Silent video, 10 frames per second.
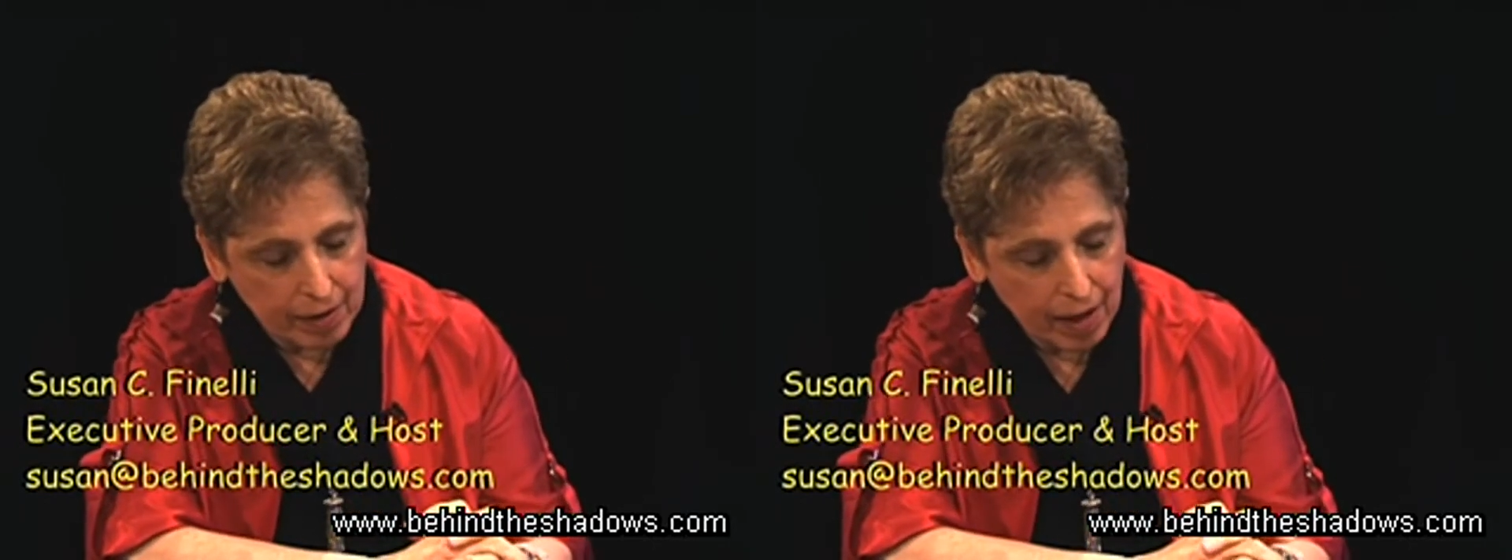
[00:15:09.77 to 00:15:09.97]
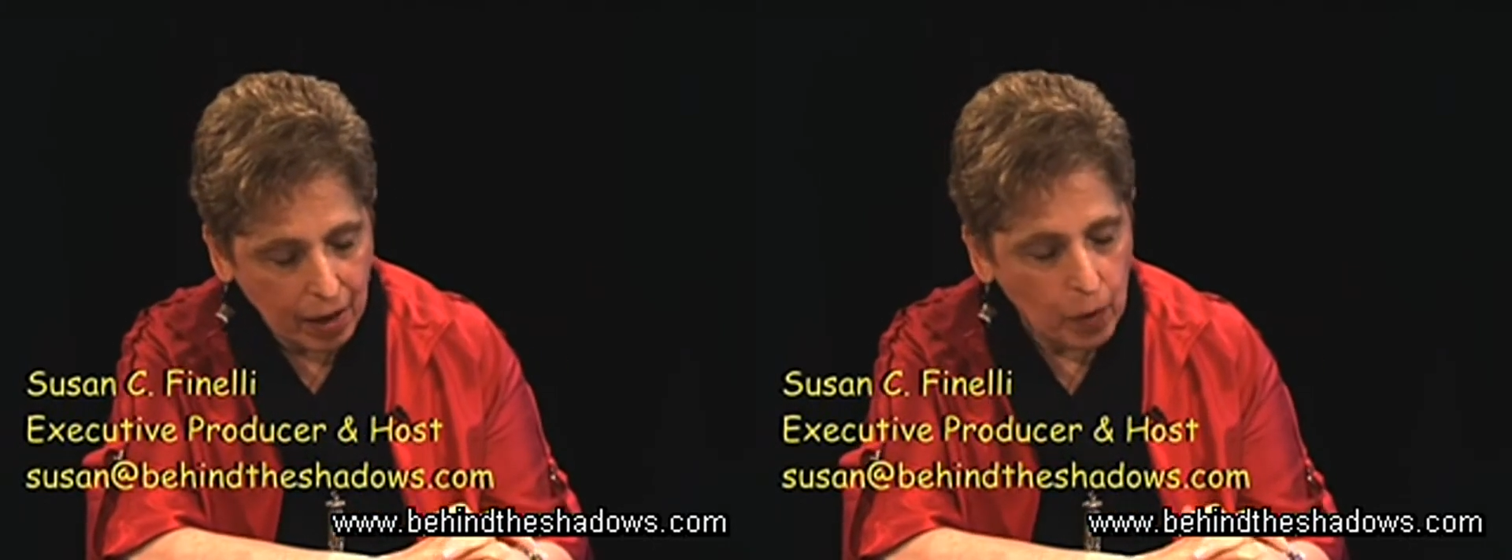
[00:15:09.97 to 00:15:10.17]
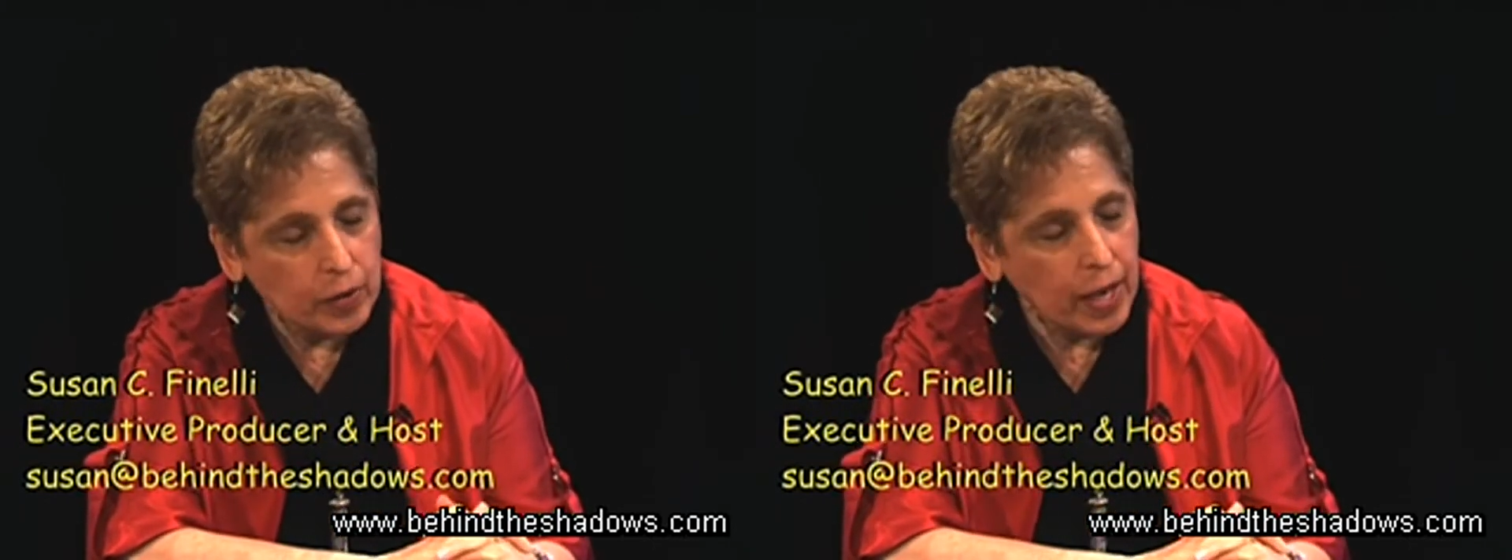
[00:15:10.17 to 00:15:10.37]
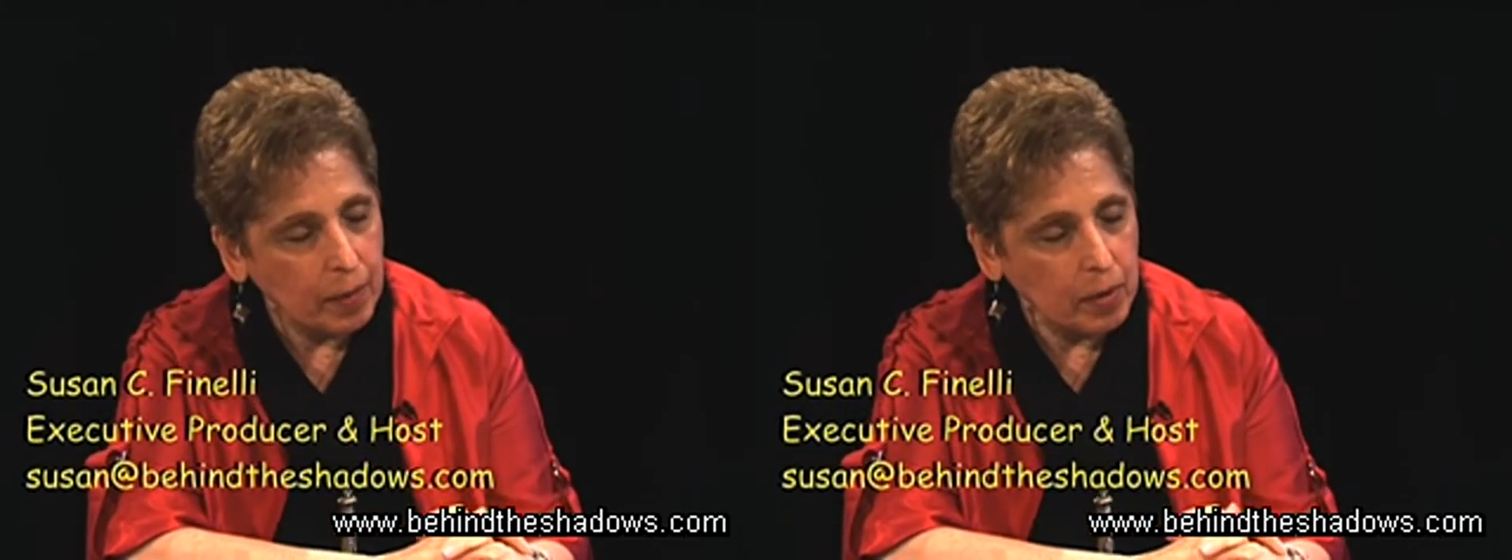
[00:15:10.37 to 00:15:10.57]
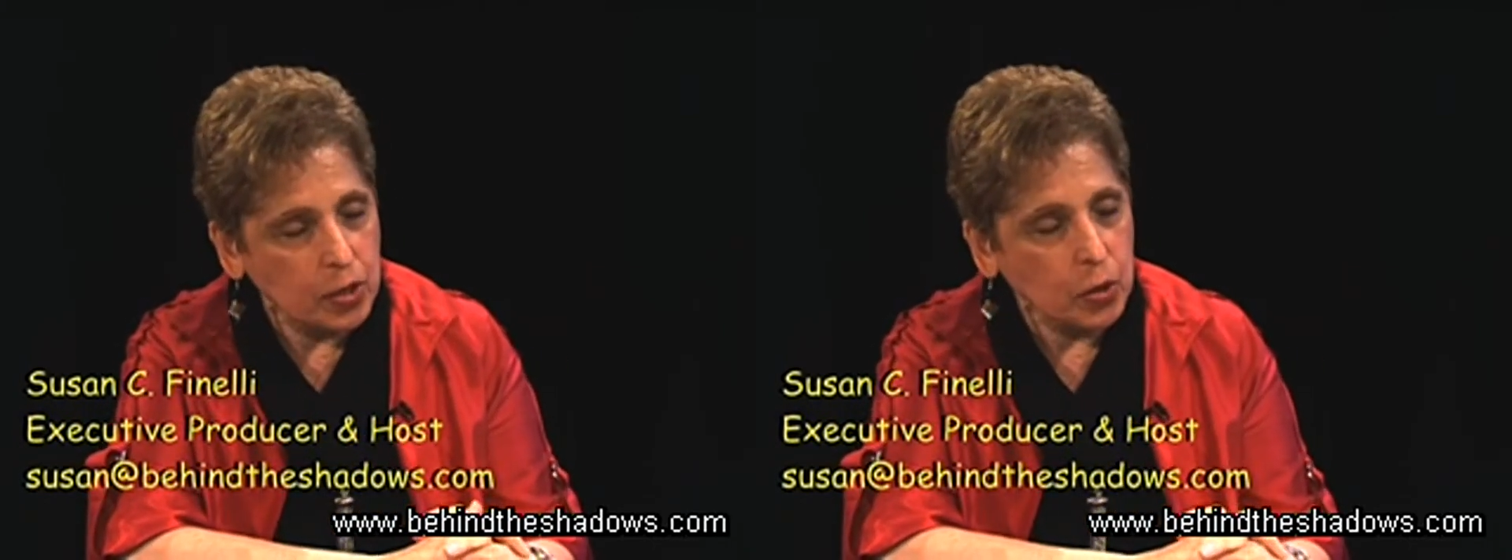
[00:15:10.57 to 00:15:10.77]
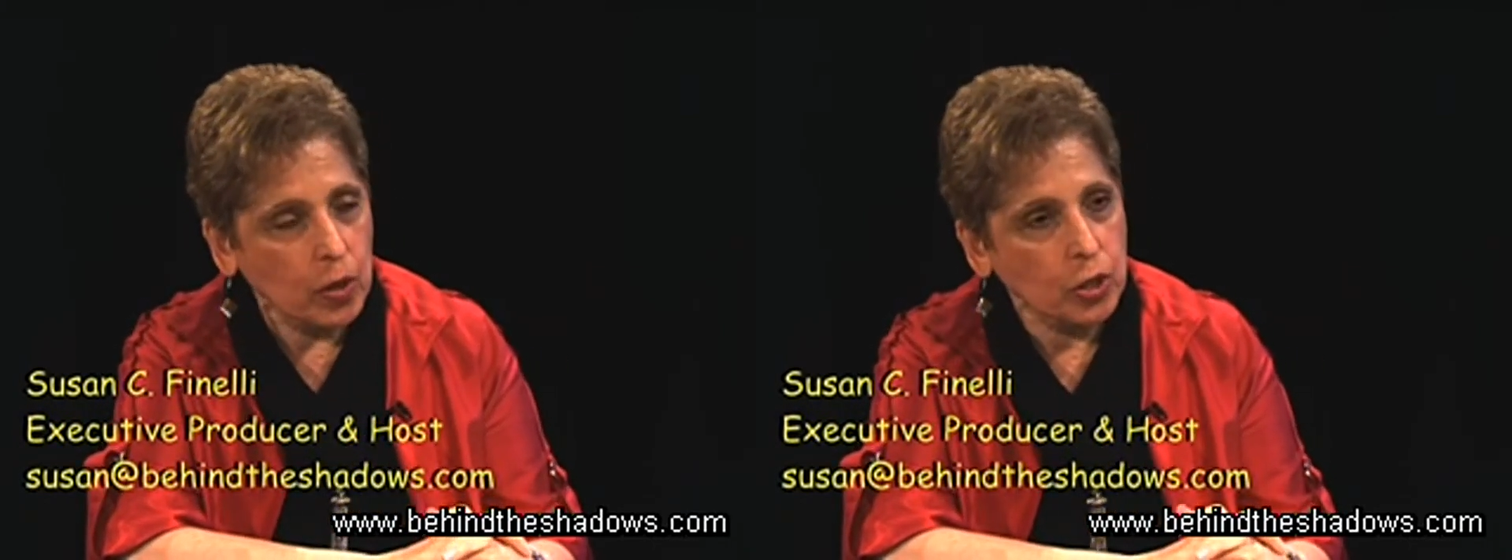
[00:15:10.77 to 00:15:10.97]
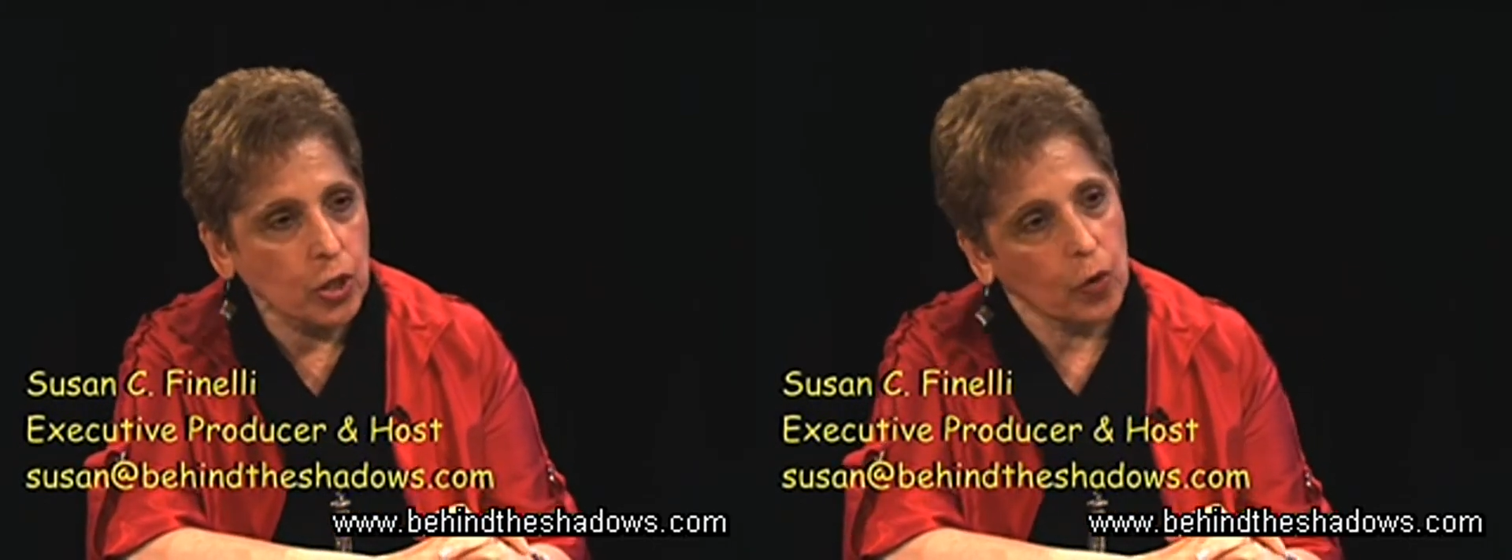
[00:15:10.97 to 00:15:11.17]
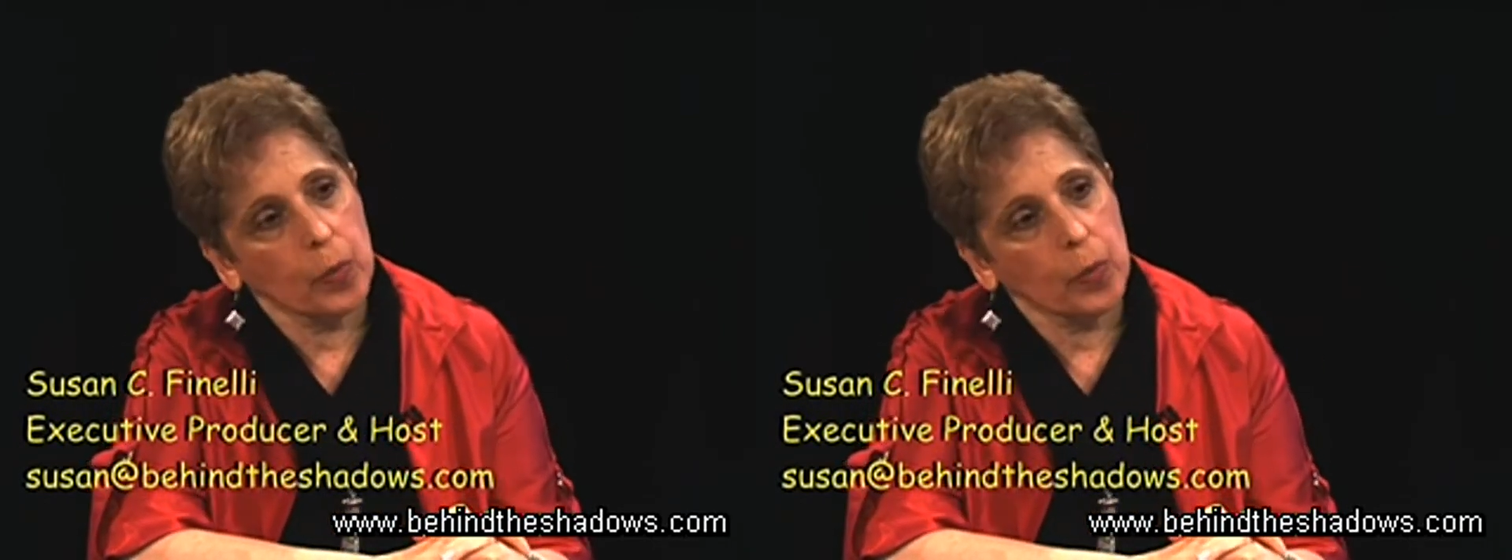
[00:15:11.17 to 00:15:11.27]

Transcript: I won't name the talk show,